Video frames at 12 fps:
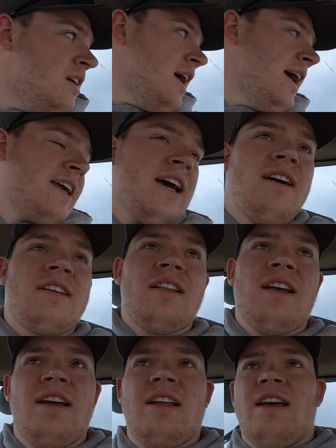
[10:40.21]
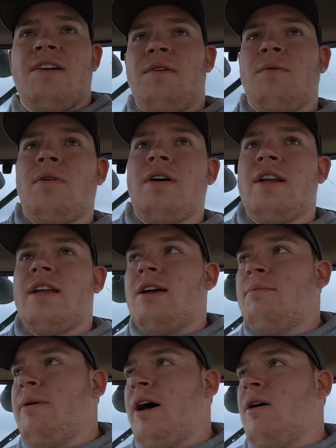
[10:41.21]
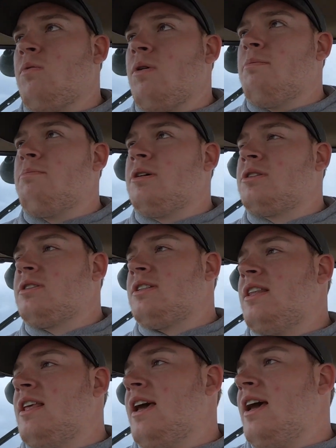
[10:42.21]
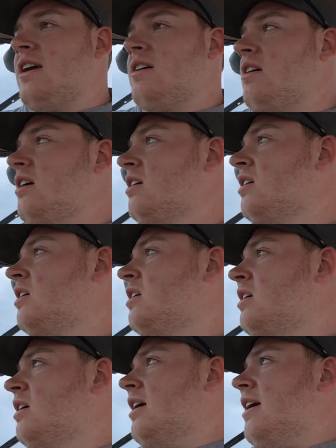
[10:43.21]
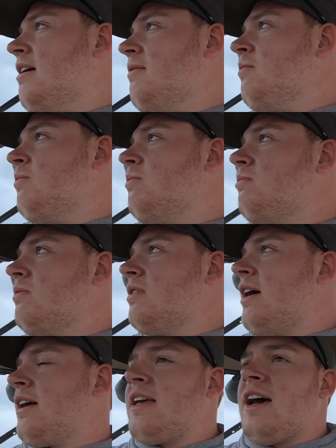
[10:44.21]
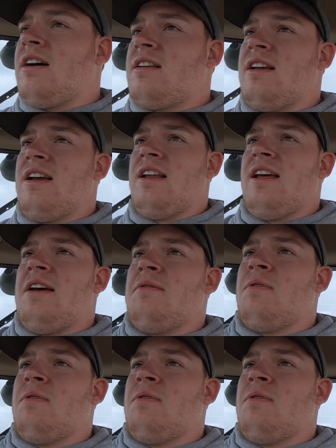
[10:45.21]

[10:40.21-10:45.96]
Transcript: I calculated it. We wanted to get about 1 bushel to the acre, and I calculated it.